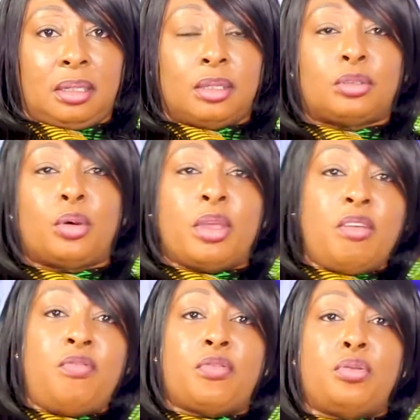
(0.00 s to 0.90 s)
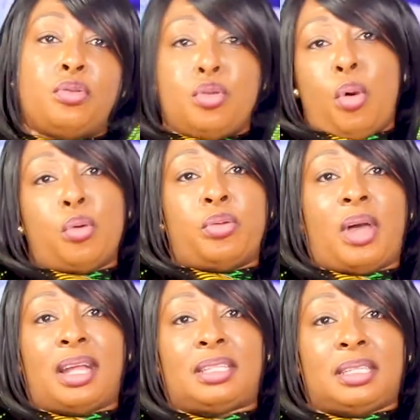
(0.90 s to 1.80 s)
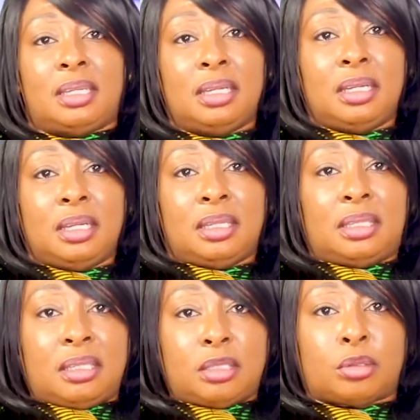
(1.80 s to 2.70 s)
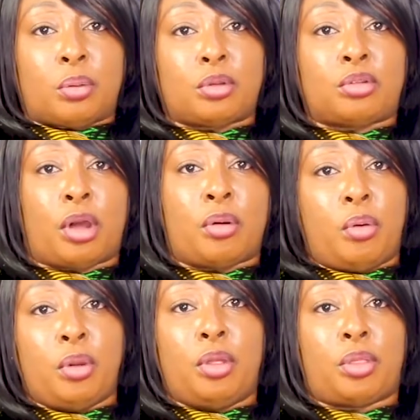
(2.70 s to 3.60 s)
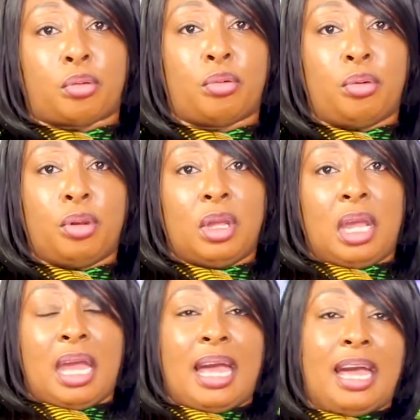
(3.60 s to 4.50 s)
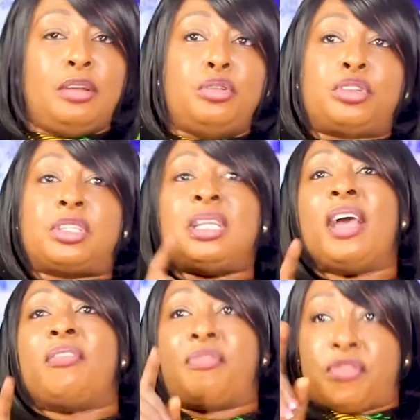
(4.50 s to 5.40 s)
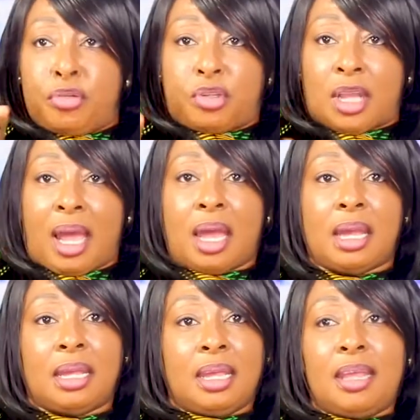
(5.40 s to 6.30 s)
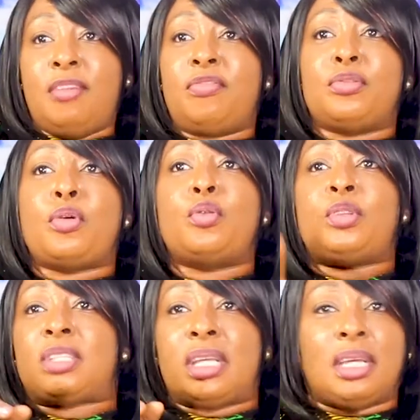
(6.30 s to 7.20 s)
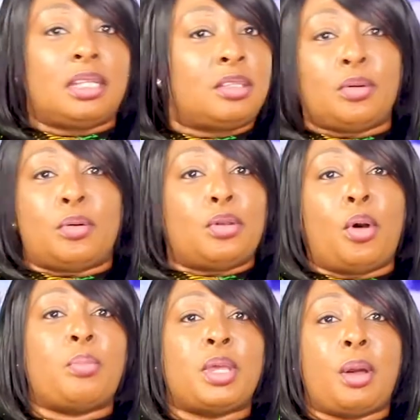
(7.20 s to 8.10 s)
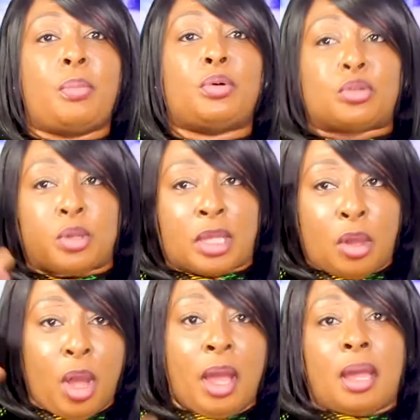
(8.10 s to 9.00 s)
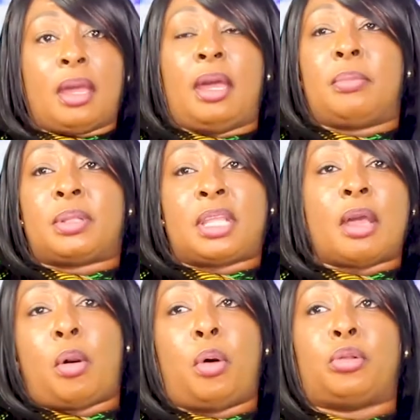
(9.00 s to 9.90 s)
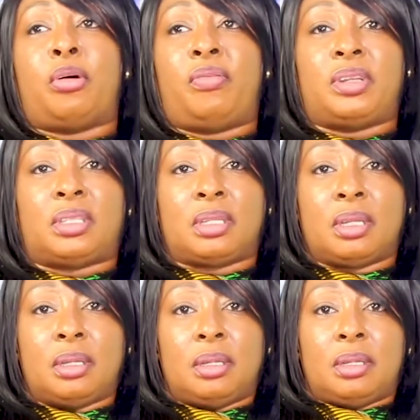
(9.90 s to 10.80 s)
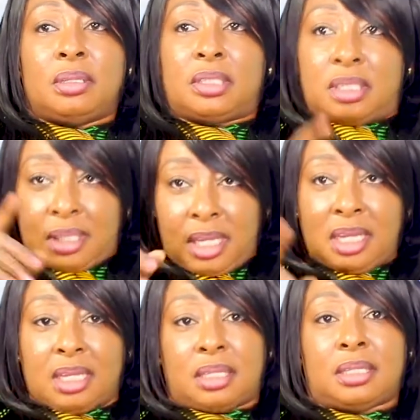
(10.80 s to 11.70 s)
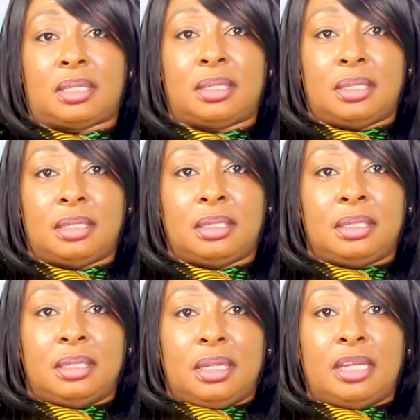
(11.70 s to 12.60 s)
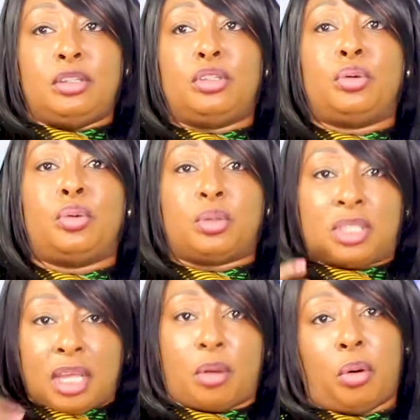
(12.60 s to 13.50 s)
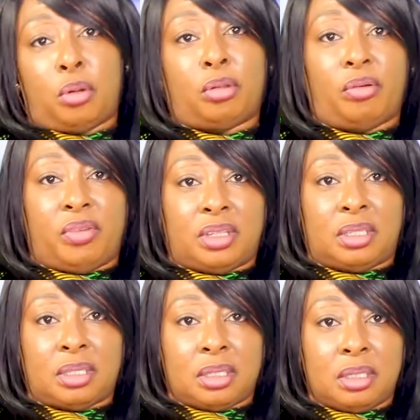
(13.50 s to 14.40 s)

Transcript: So if you know that this is what you are going through and you see a future, if you don't see it, you will not be able to get, um, take hold of it see it and you will take hold of it.